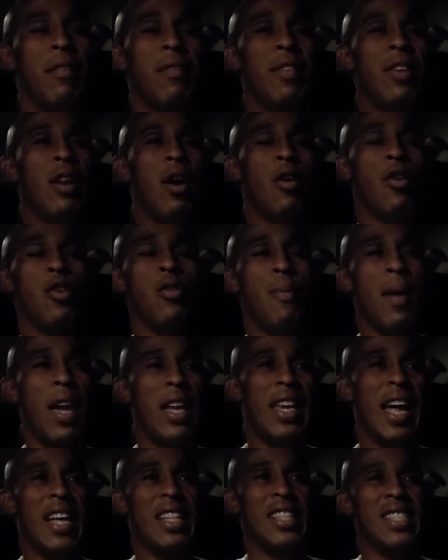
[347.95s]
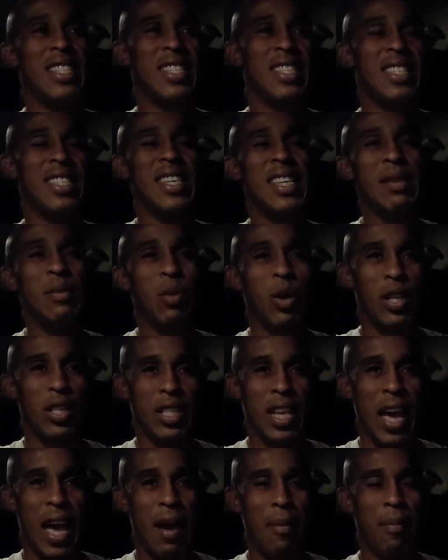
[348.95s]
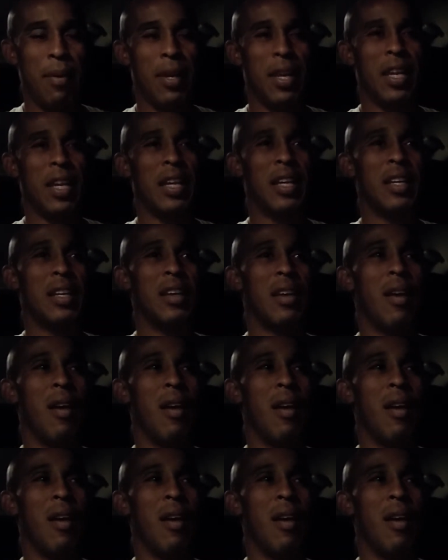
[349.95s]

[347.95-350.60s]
even though you may not see what's happening,